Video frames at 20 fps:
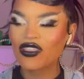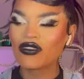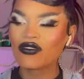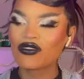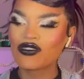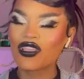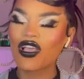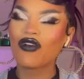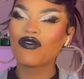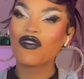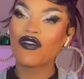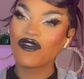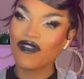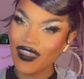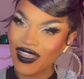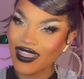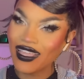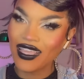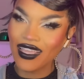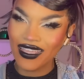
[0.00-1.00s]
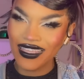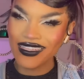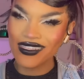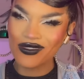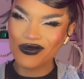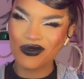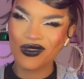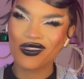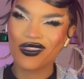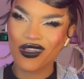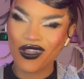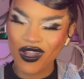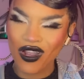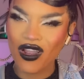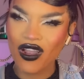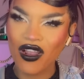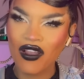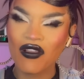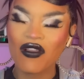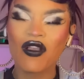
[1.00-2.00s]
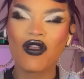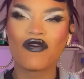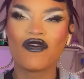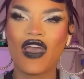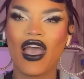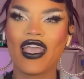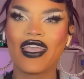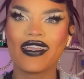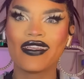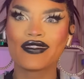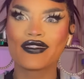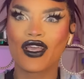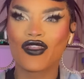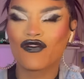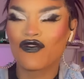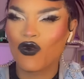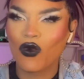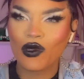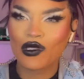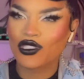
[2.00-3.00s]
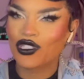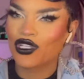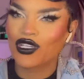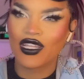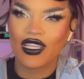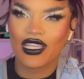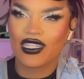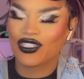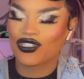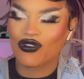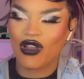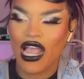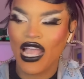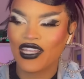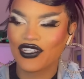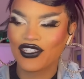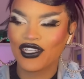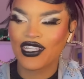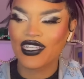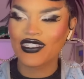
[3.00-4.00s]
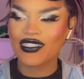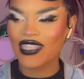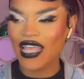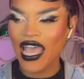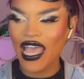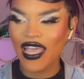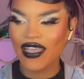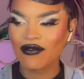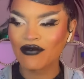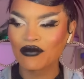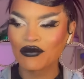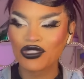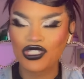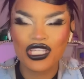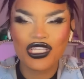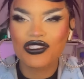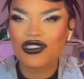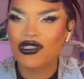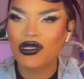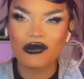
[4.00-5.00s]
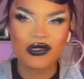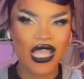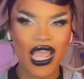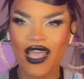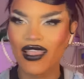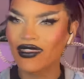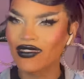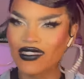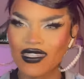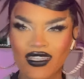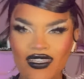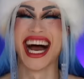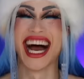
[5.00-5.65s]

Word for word: So the thing is with her that is unfortunate and tragic is that she is so talented.